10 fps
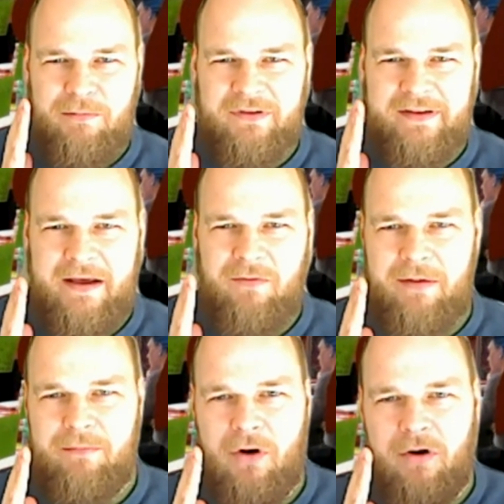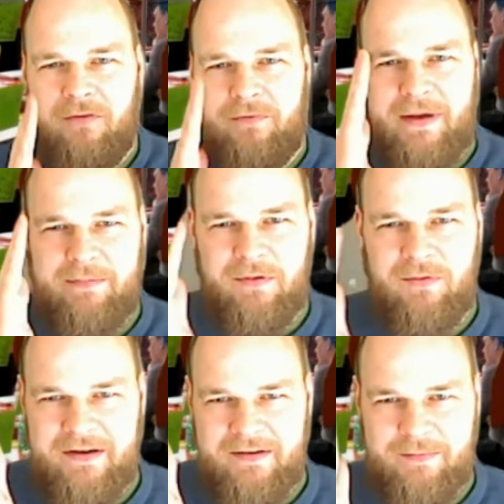but they want more of people
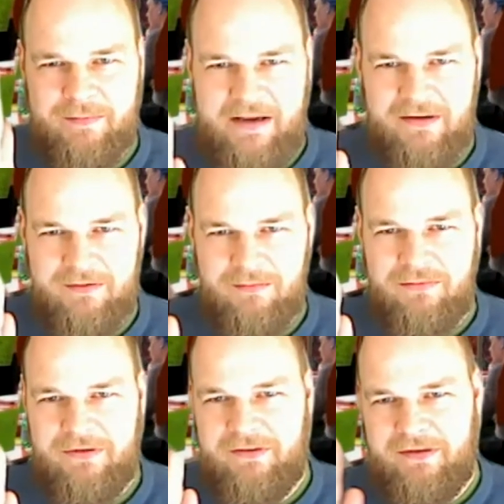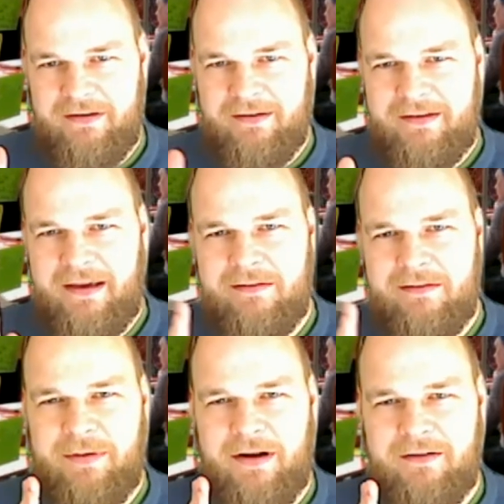with a specialism, which in this case will
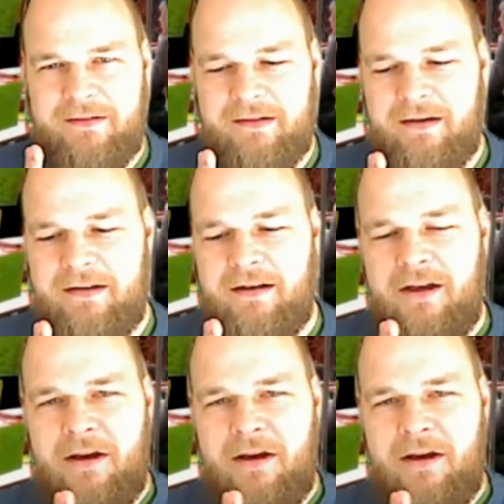be product design,